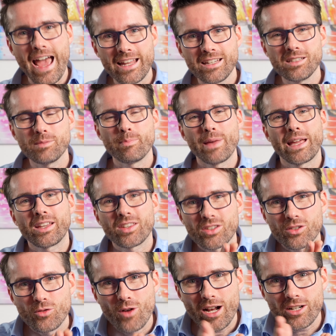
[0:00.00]
and make
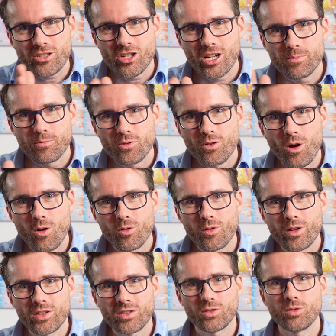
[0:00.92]
structured
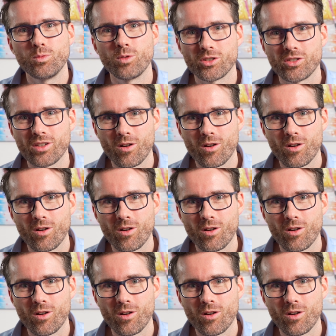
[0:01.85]
progress towards